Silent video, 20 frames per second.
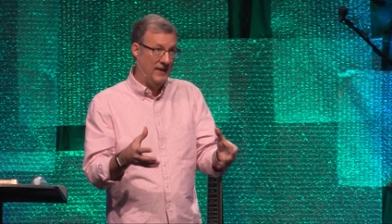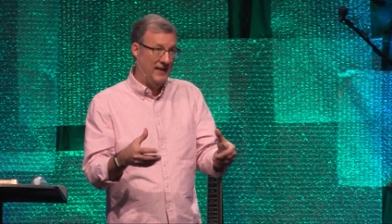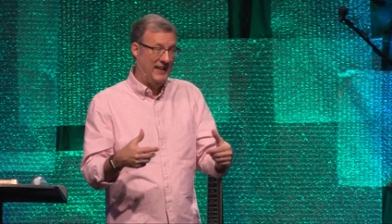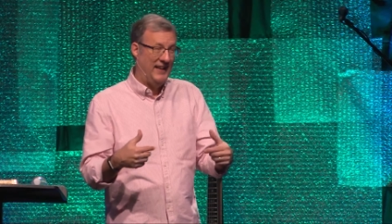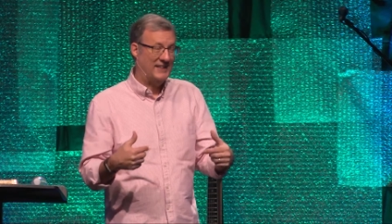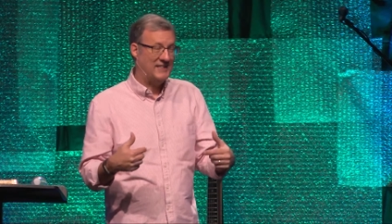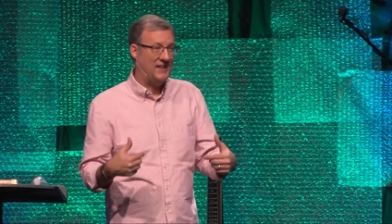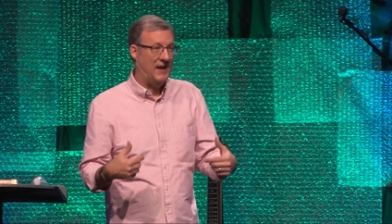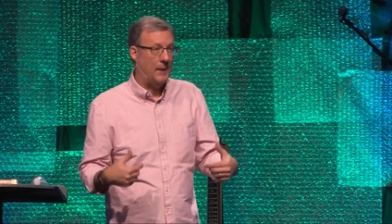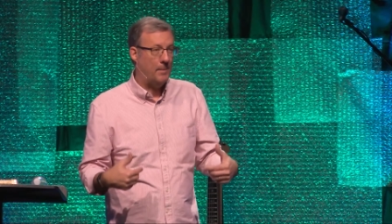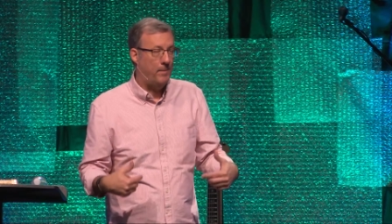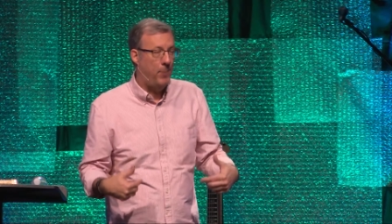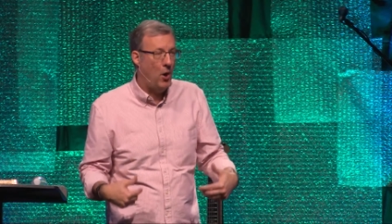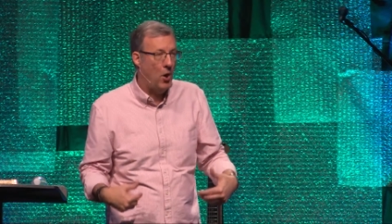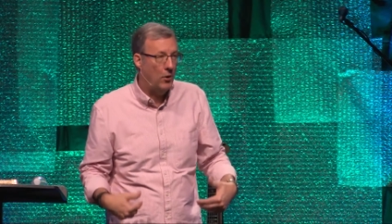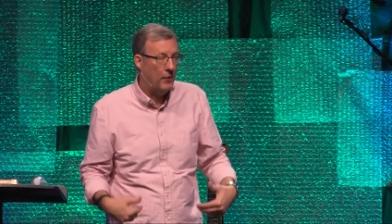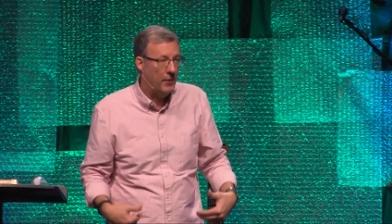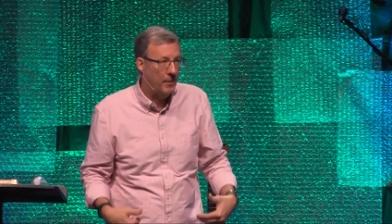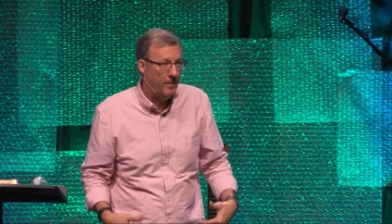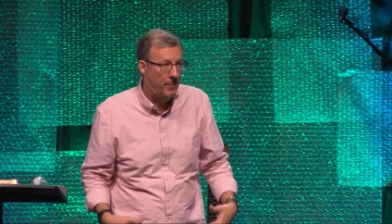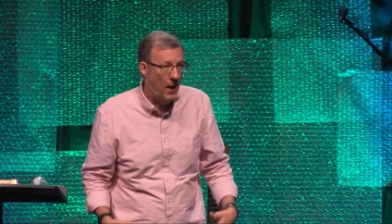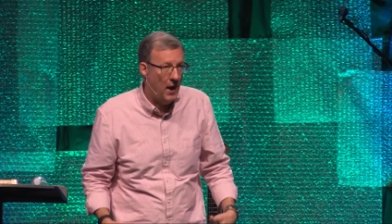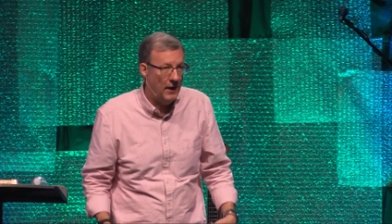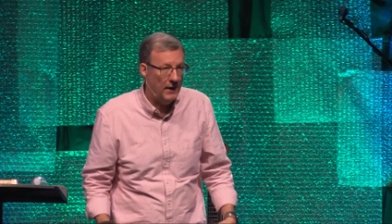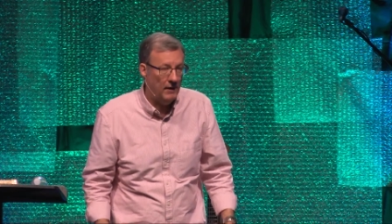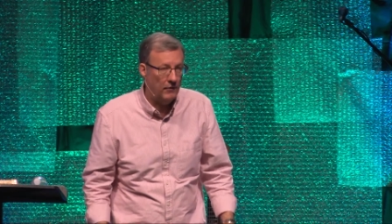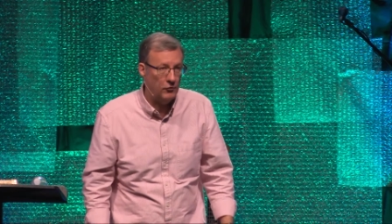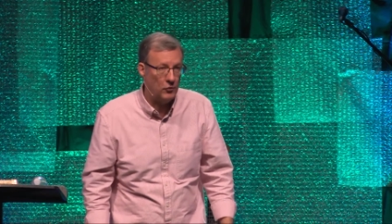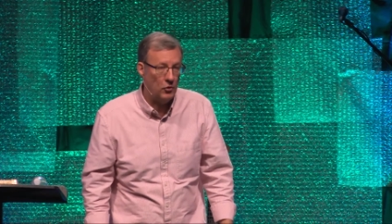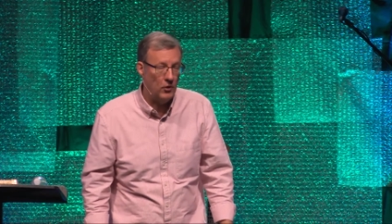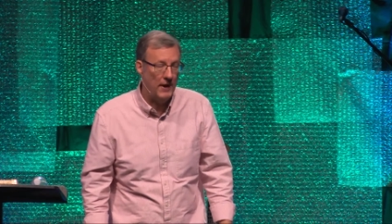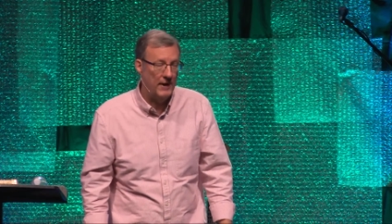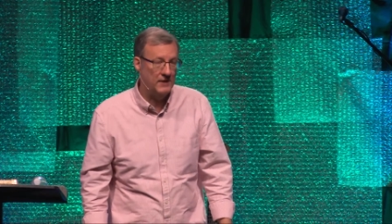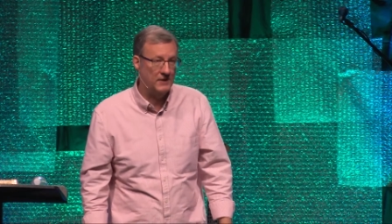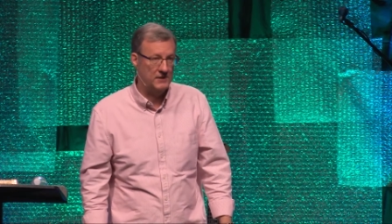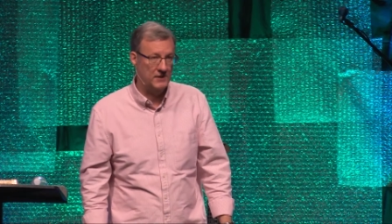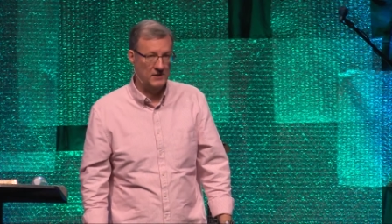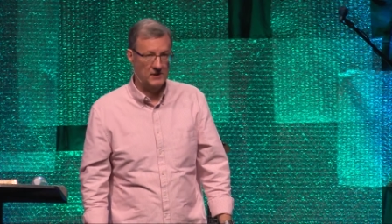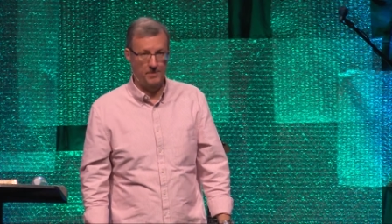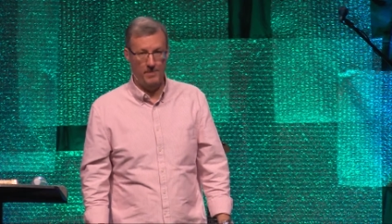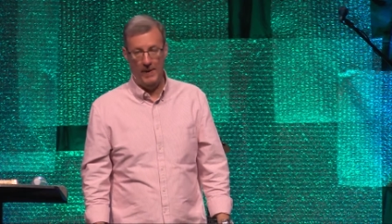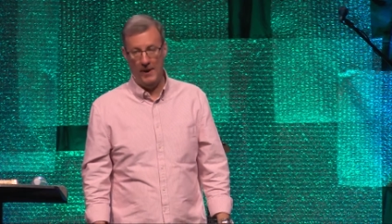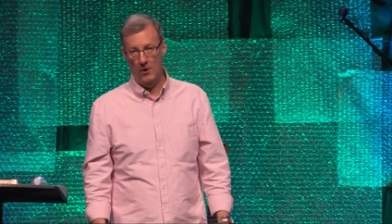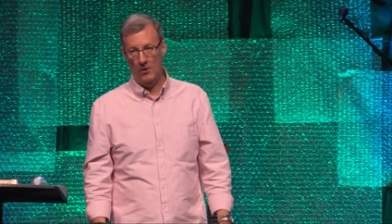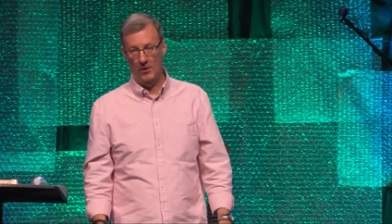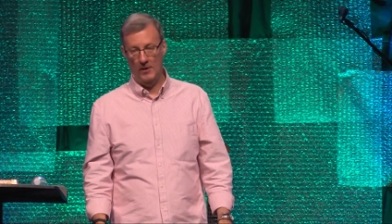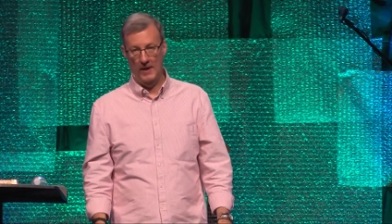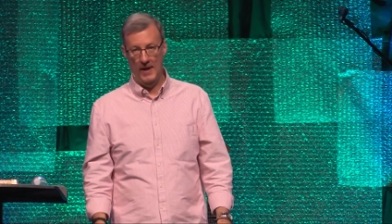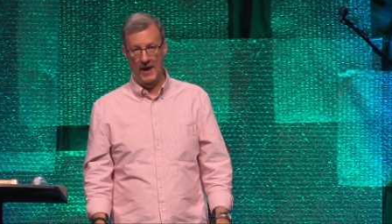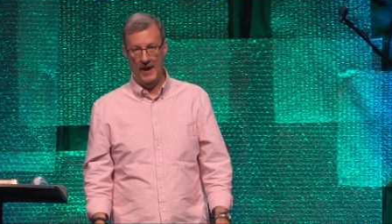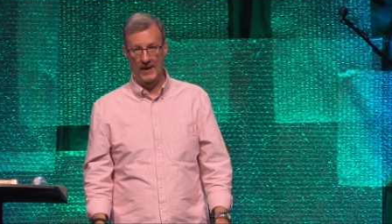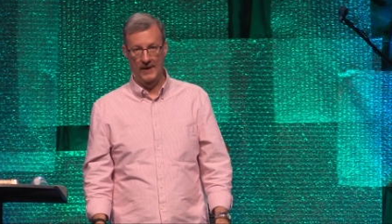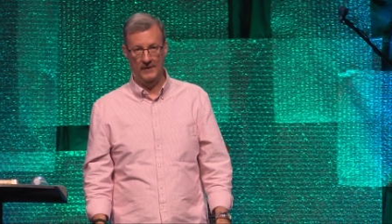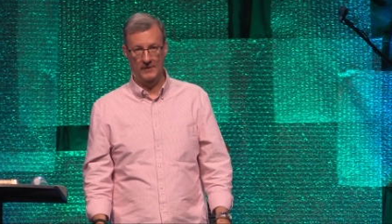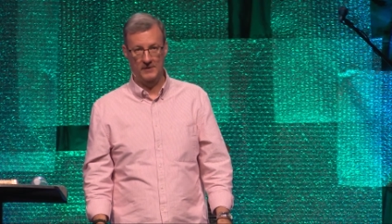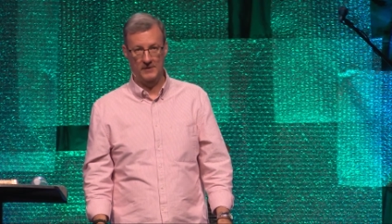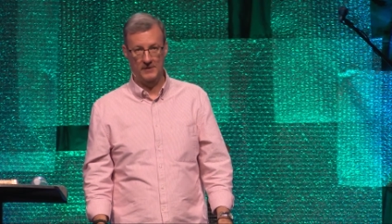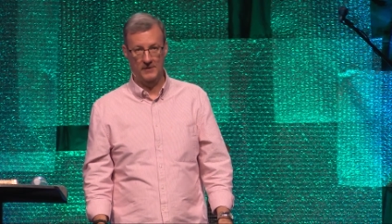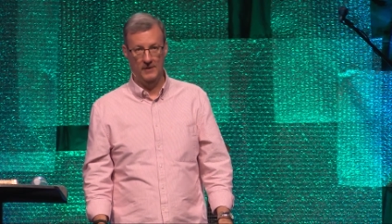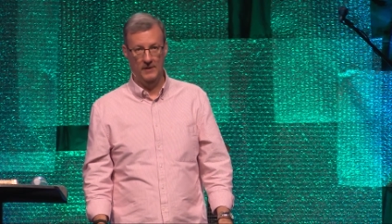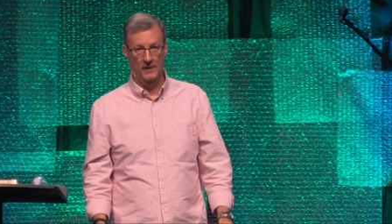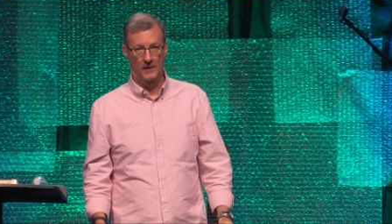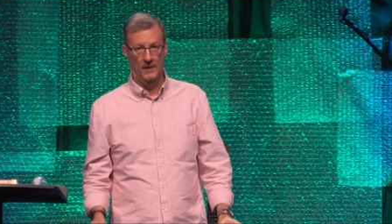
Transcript: it's like part of the body of Christ is paralyzed.